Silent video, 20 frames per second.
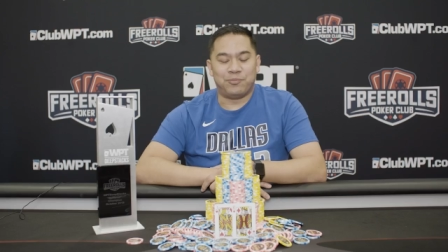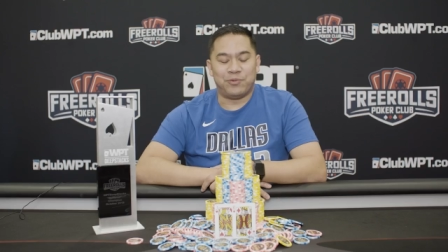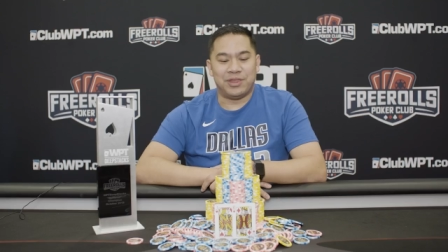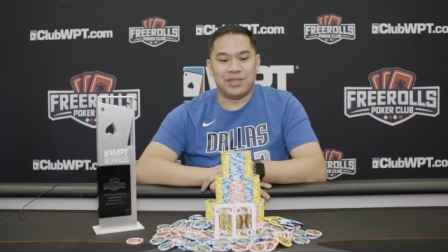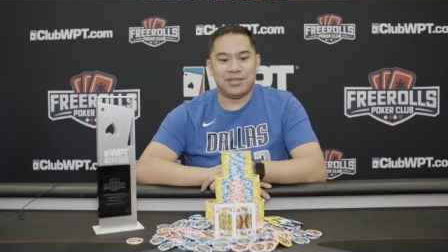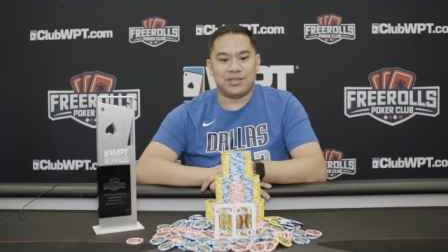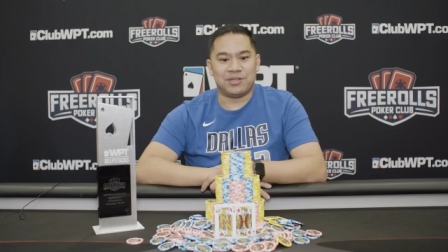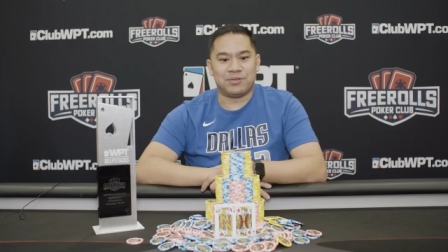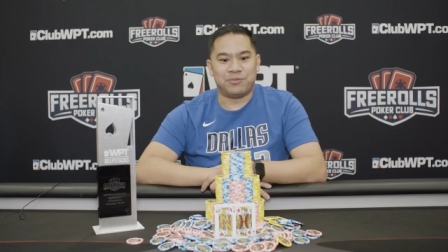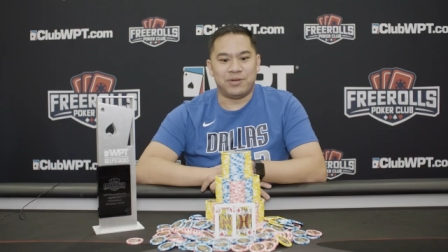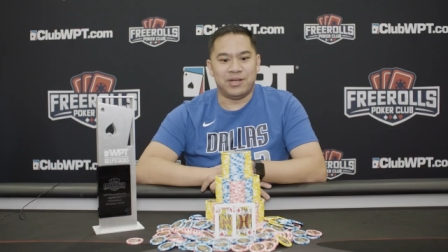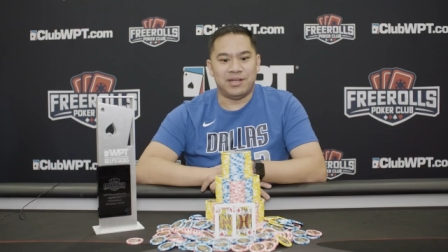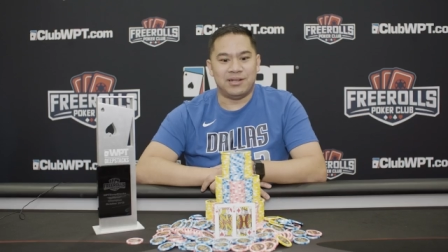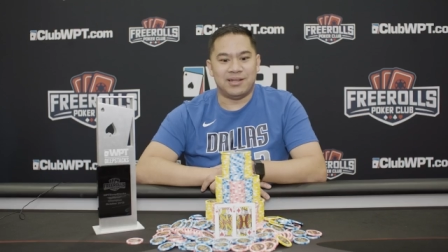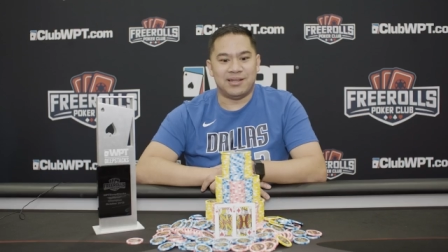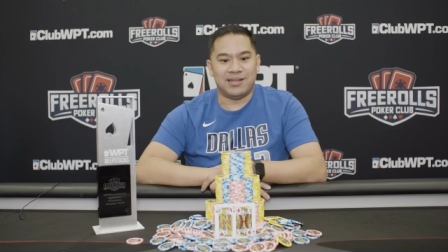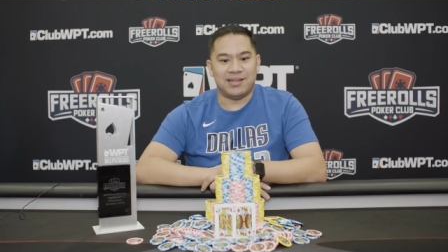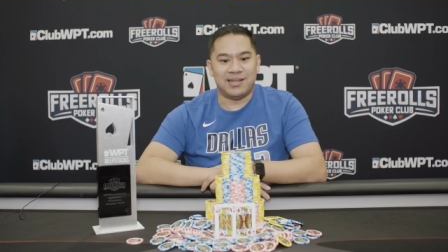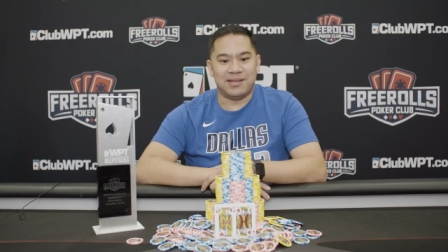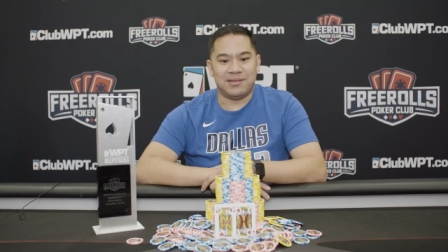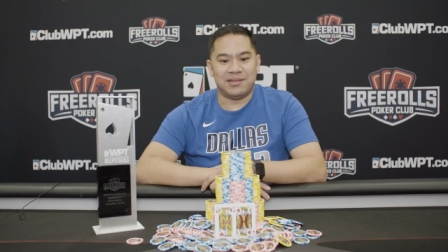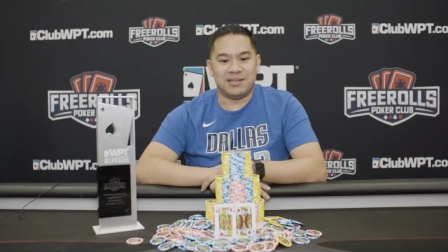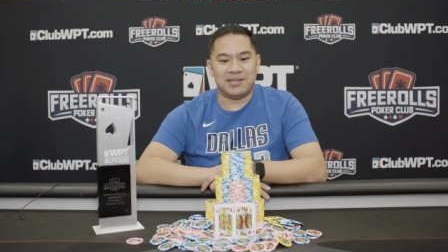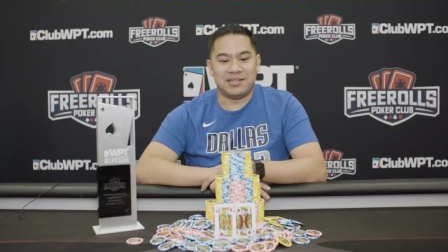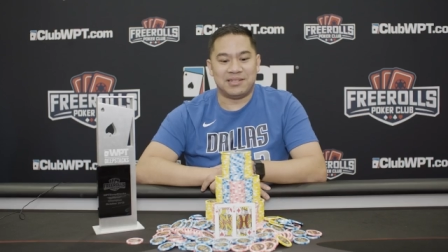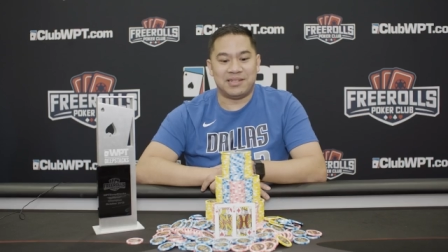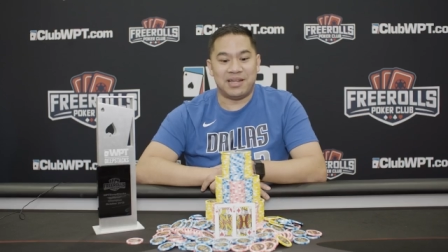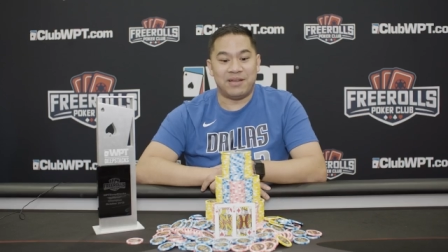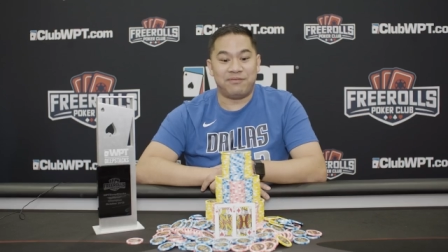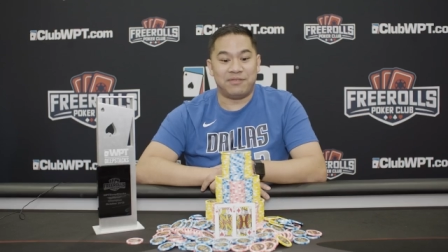With this win, it, uh, uh,
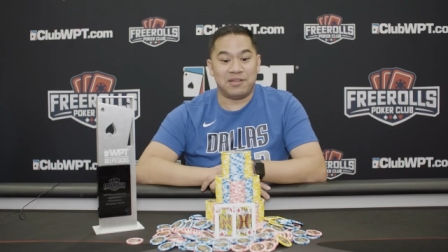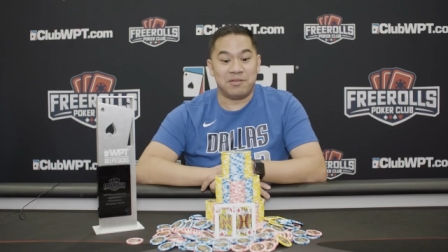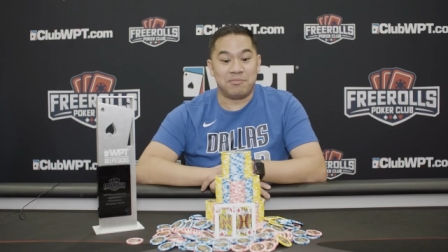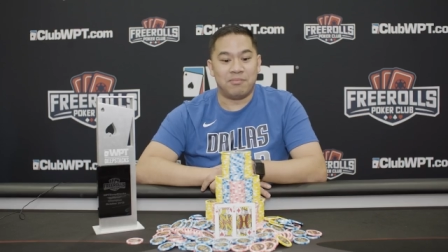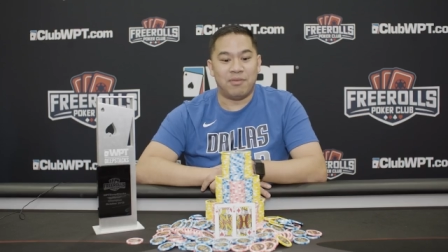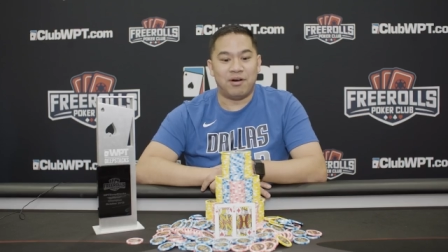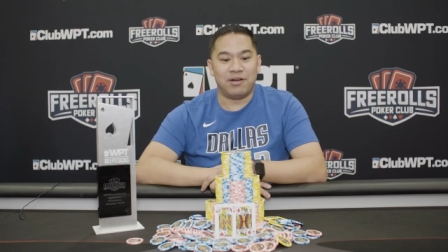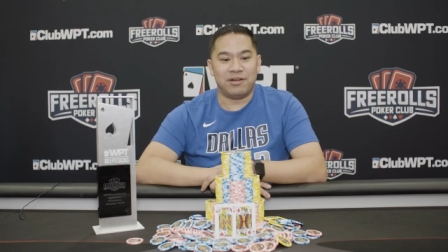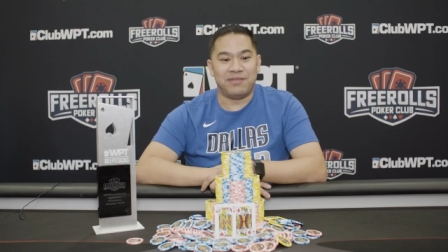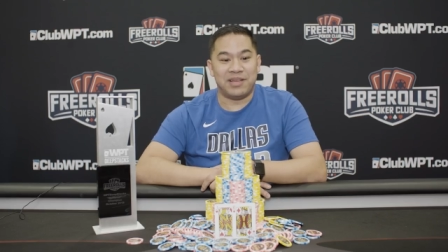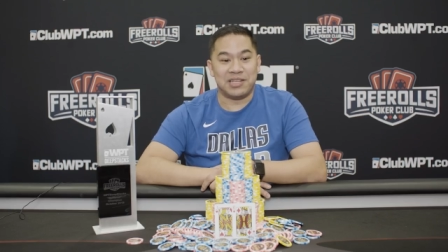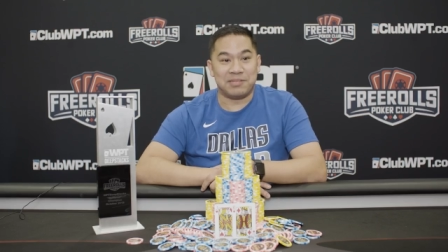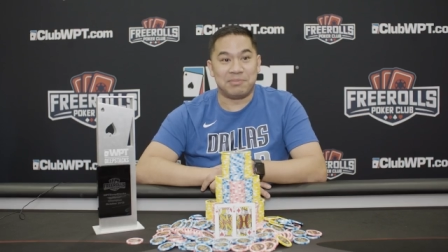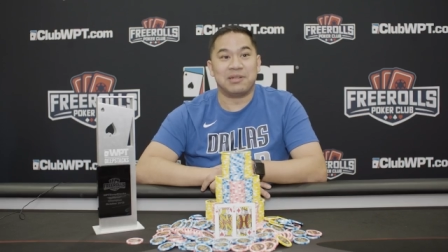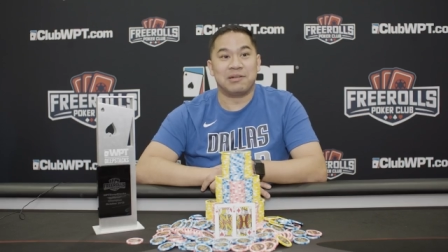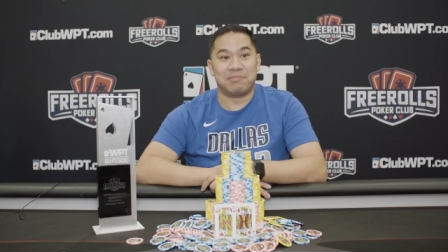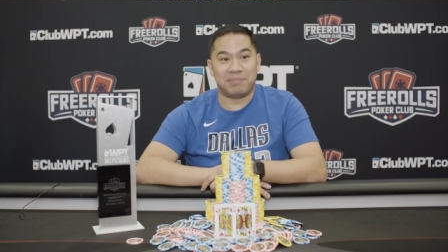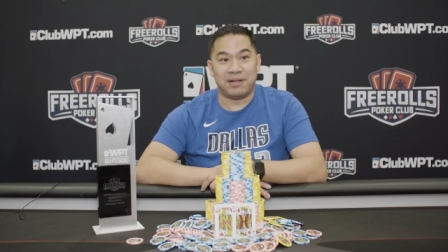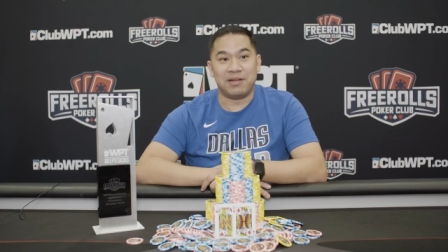it definitely motivates me to